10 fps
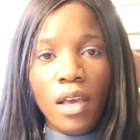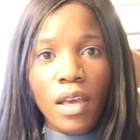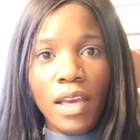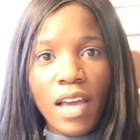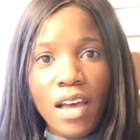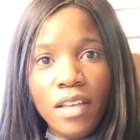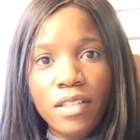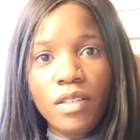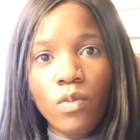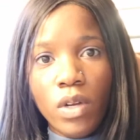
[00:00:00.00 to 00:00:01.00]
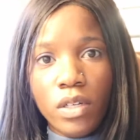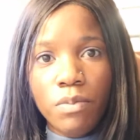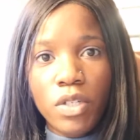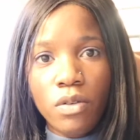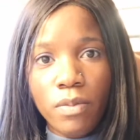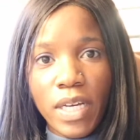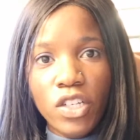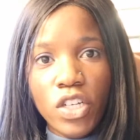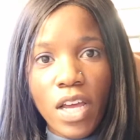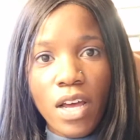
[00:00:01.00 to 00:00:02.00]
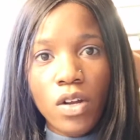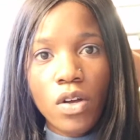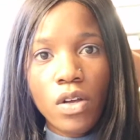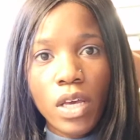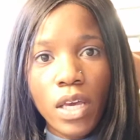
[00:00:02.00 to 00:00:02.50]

Hey guys, and welcome to my channel.